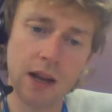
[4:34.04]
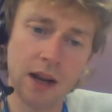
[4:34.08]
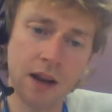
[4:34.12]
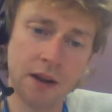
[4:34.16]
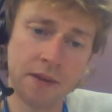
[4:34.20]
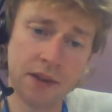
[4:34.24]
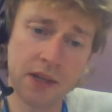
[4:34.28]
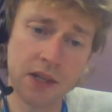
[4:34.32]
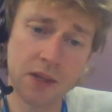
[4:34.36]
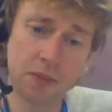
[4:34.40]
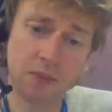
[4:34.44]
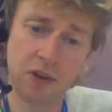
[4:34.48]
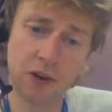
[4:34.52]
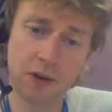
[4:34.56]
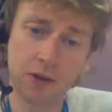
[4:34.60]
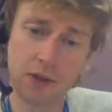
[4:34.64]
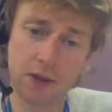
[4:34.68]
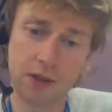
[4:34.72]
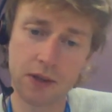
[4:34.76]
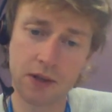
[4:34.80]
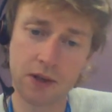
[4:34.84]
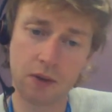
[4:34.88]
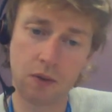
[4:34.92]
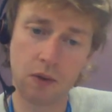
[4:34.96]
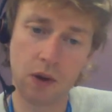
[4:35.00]
These
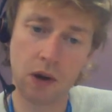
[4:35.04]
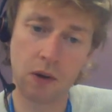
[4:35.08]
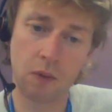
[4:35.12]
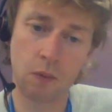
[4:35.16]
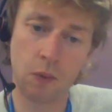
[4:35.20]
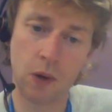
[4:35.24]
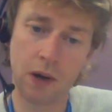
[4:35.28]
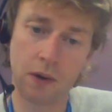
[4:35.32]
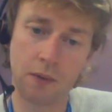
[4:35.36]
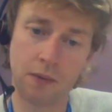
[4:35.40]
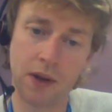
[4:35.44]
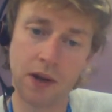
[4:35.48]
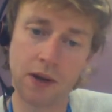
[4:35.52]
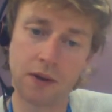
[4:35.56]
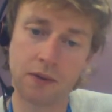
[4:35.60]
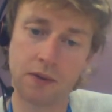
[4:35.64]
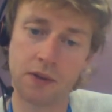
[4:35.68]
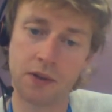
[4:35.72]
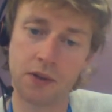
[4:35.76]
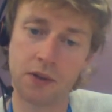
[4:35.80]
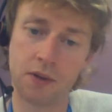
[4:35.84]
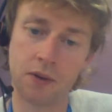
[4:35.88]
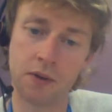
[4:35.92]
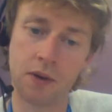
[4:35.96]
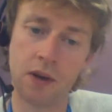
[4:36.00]
approaches are well known
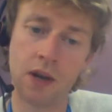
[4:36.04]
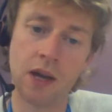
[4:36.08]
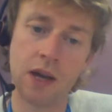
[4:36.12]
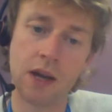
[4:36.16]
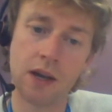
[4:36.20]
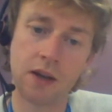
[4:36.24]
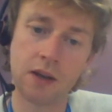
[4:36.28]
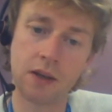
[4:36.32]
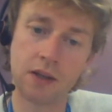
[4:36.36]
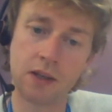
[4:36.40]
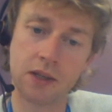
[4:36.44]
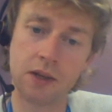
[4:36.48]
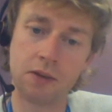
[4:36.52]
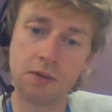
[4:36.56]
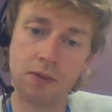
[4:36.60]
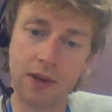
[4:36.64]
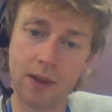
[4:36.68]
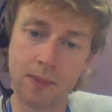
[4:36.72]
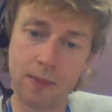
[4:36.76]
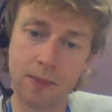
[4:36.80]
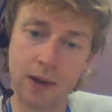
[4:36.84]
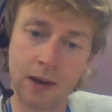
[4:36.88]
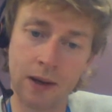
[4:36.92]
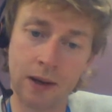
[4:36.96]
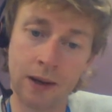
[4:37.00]
to
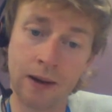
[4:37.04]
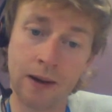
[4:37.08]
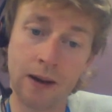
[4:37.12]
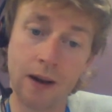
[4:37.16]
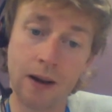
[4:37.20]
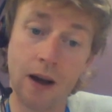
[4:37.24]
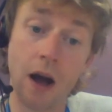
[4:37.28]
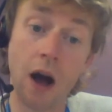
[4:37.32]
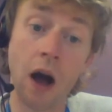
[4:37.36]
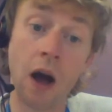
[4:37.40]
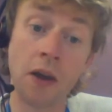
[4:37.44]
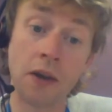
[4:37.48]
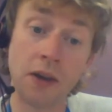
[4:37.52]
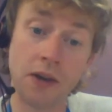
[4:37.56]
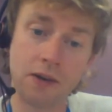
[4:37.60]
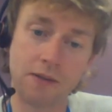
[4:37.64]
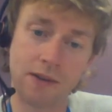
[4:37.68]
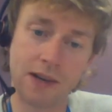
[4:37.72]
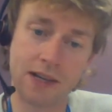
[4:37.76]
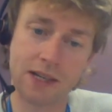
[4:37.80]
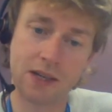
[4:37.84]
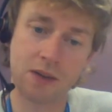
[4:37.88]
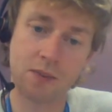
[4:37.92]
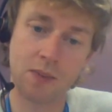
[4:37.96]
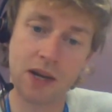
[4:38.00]
considerably
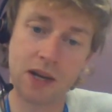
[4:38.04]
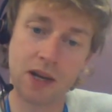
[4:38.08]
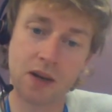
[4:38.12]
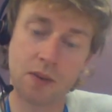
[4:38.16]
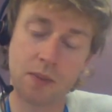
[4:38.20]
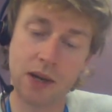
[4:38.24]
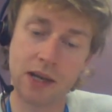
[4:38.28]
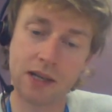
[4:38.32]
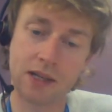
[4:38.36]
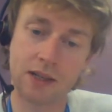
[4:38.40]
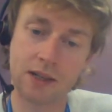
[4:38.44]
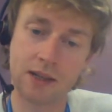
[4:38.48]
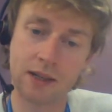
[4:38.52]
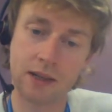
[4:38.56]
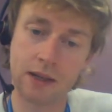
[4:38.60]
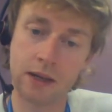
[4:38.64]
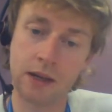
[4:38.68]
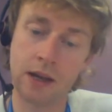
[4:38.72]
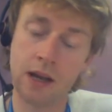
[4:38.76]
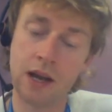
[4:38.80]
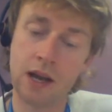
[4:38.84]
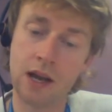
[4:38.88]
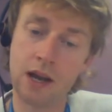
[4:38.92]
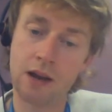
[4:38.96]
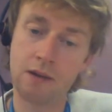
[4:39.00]
underestimate
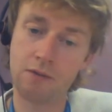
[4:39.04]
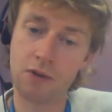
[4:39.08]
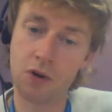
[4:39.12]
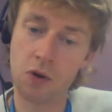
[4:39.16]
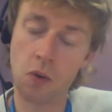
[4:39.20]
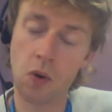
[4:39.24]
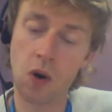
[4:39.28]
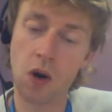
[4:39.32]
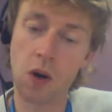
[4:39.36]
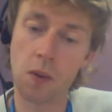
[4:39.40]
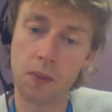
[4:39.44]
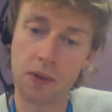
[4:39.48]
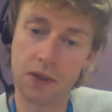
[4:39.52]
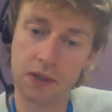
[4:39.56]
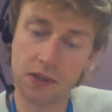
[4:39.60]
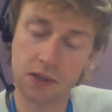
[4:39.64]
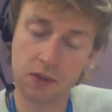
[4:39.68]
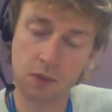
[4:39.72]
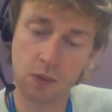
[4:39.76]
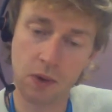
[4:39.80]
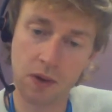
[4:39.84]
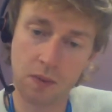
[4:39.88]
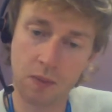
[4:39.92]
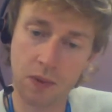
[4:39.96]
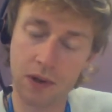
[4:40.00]
capacity
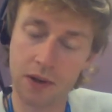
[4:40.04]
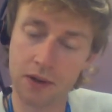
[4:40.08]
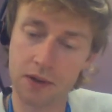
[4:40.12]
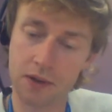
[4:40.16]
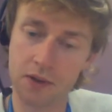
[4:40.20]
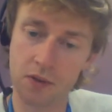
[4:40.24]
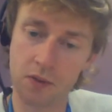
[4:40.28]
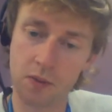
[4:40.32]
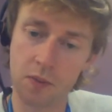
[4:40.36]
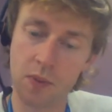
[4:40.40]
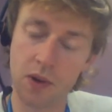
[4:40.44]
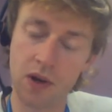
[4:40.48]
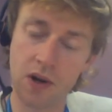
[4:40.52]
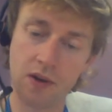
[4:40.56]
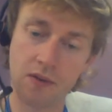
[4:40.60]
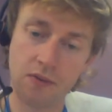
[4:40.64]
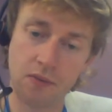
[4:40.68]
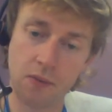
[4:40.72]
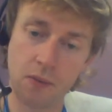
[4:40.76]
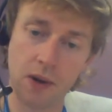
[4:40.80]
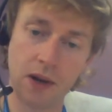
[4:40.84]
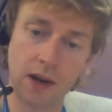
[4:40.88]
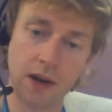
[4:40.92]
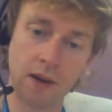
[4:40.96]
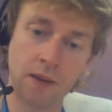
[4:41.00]
requirements when applied to a
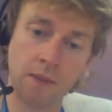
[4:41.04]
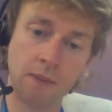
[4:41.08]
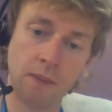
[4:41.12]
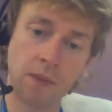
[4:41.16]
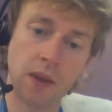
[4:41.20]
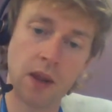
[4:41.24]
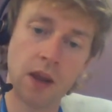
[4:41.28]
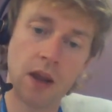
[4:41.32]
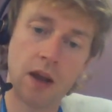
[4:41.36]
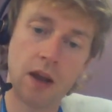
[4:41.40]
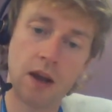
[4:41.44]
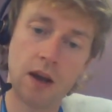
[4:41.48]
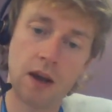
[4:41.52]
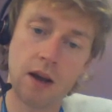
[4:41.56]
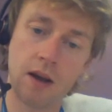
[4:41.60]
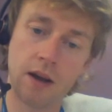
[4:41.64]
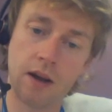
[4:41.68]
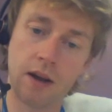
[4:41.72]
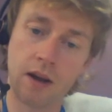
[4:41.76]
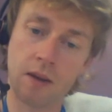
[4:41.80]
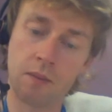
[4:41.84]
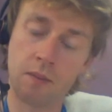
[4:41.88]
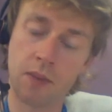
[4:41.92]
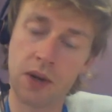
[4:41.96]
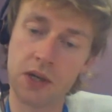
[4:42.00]
pathway
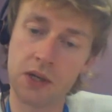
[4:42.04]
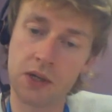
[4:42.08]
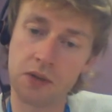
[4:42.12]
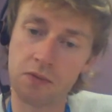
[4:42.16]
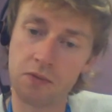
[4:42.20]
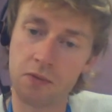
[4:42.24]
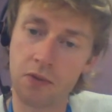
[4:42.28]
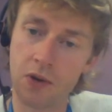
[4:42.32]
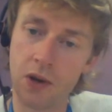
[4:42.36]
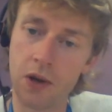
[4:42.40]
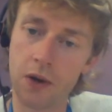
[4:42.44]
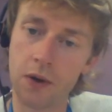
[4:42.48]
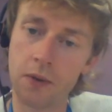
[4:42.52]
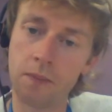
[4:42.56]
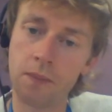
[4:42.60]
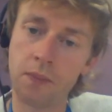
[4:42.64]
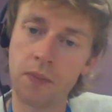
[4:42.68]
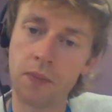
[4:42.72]
and patient flow.